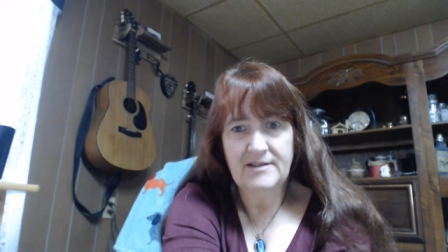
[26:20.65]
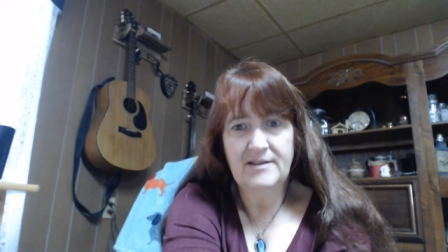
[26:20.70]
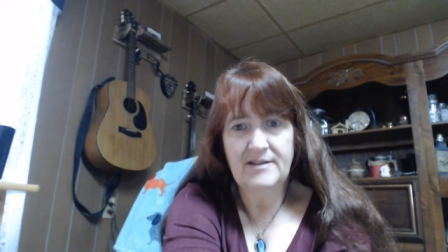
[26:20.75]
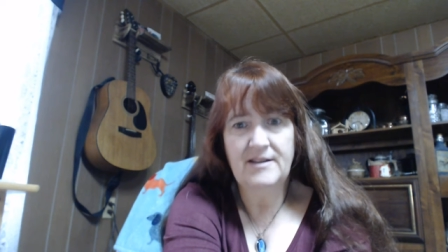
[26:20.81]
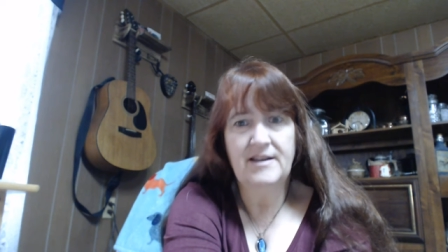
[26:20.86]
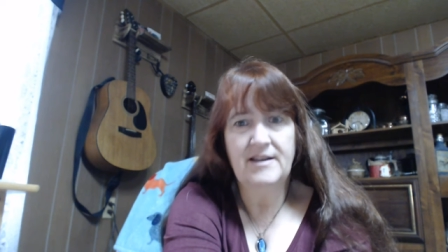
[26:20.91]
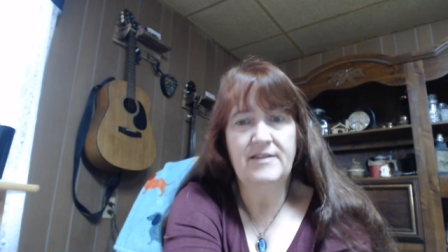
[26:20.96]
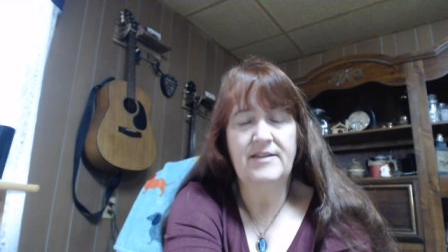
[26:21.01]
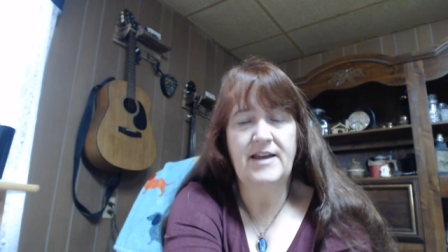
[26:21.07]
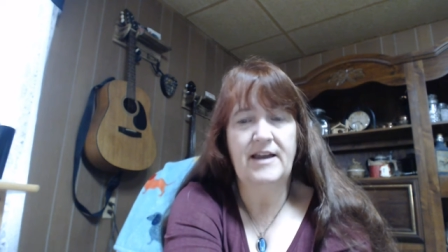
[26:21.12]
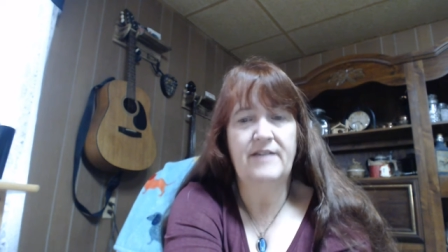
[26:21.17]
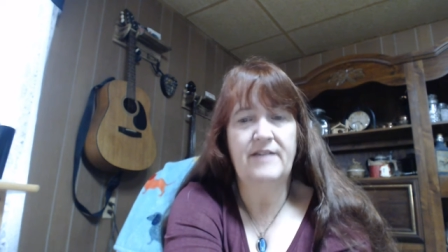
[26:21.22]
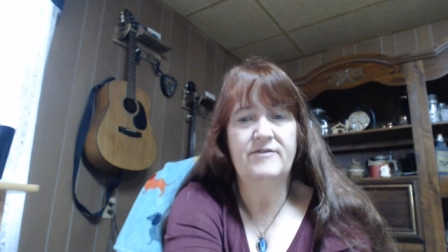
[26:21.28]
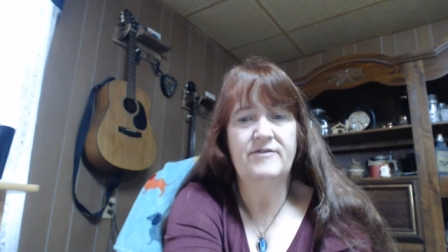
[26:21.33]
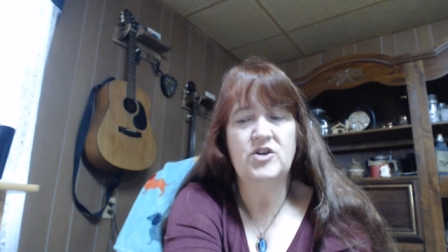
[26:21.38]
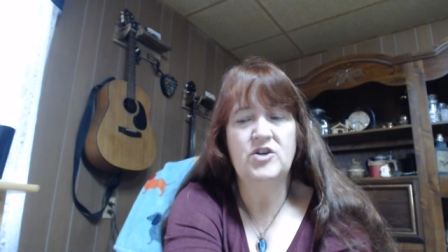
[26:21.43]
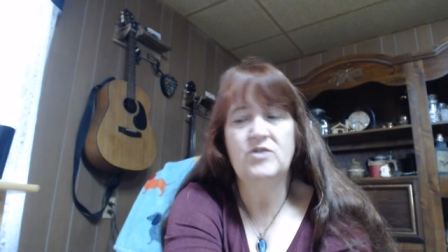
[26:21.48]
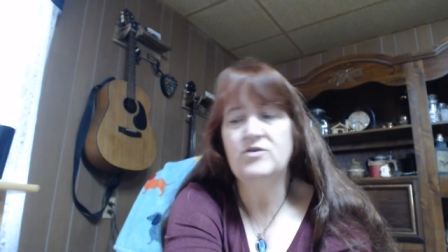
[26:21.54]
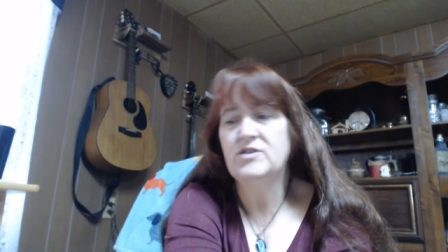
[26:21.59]
that they have
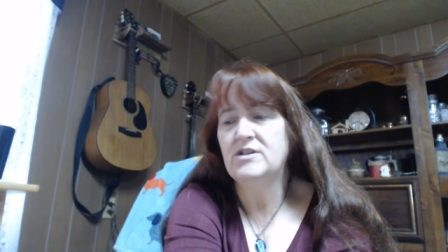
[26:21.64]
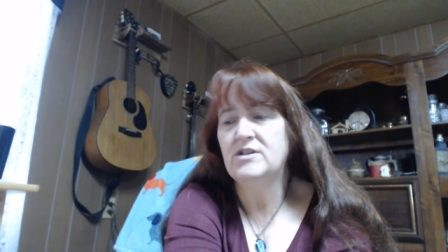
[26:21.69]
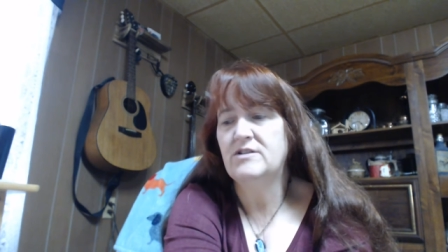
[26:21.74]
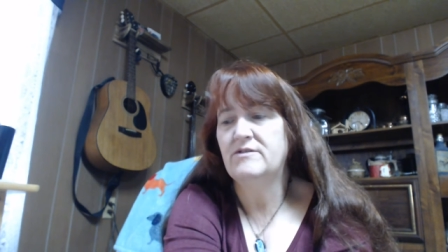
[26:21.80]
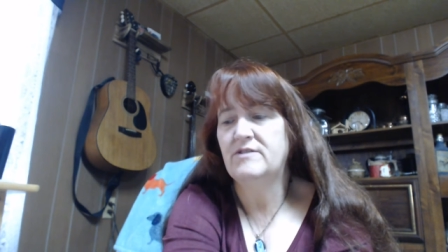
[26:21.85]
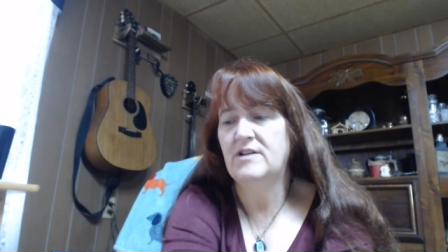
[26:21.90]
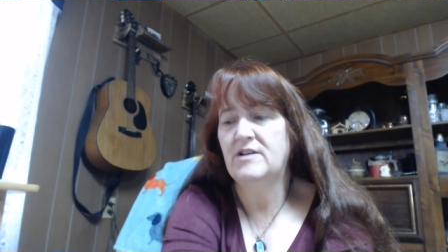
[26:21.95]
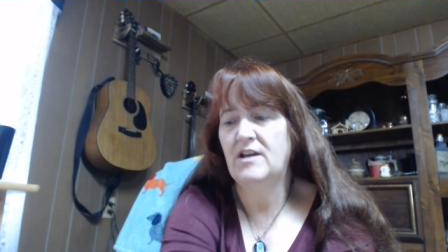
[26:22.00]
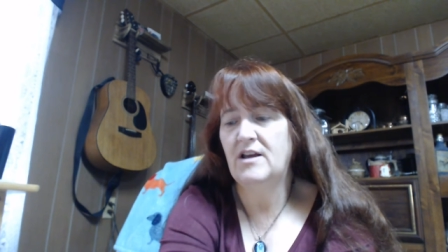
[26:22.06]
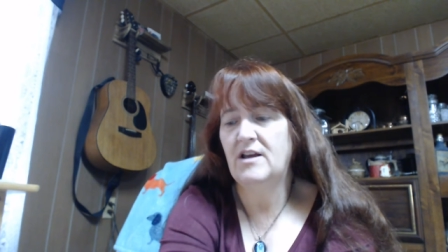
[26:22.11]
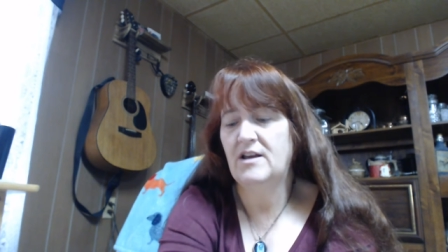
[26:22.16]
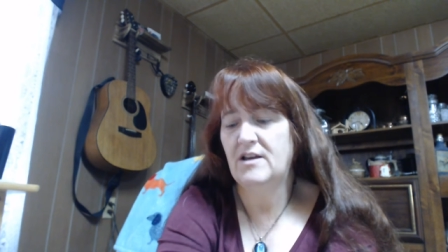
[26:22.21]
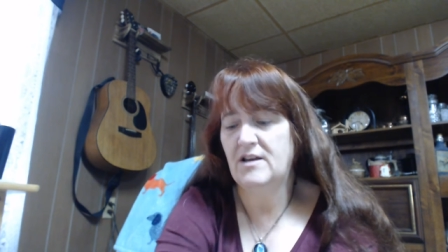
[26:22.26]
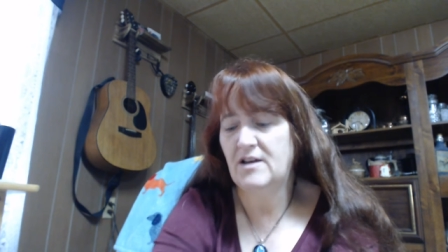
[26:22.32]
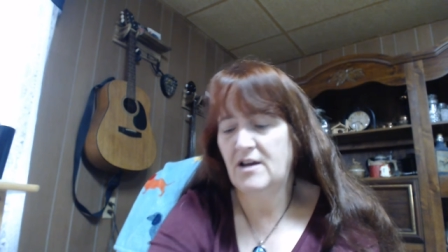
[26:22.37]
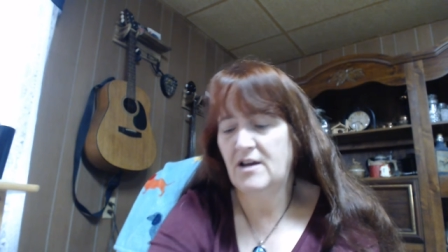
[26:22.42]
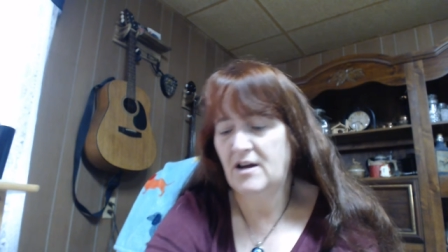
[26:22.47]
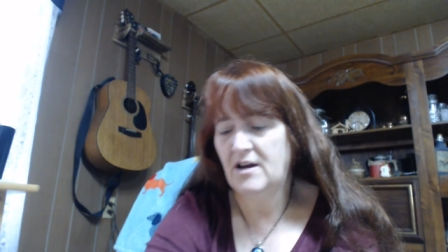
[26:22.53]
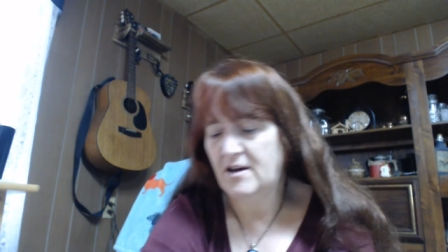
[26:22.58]
chosen
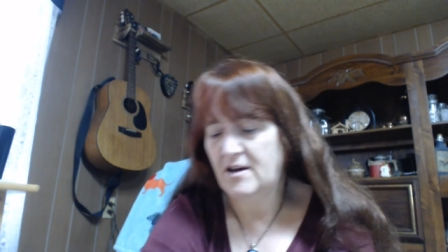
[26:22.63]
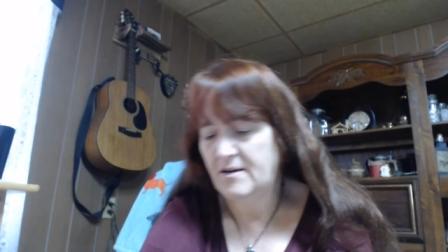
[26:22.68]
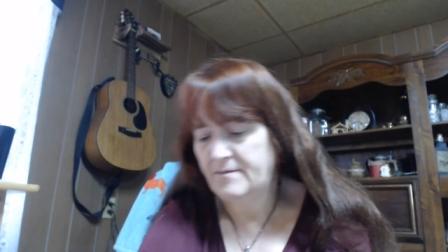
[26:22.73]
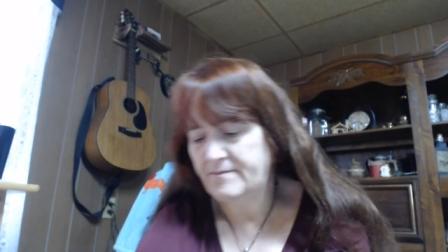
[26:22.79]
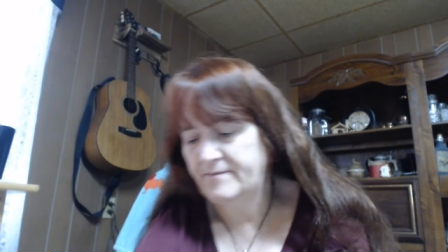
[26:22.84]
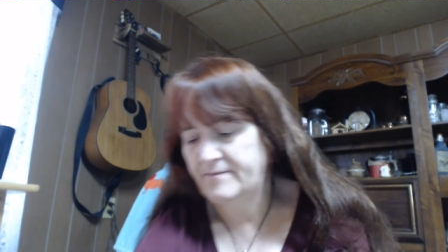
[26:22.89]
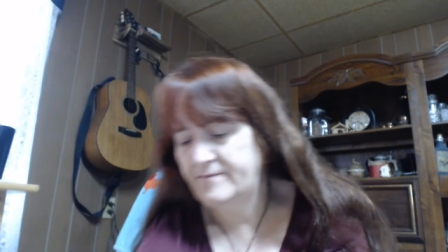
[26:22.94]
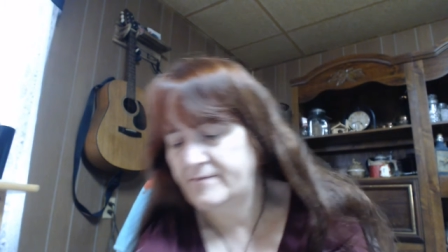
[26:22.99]
um,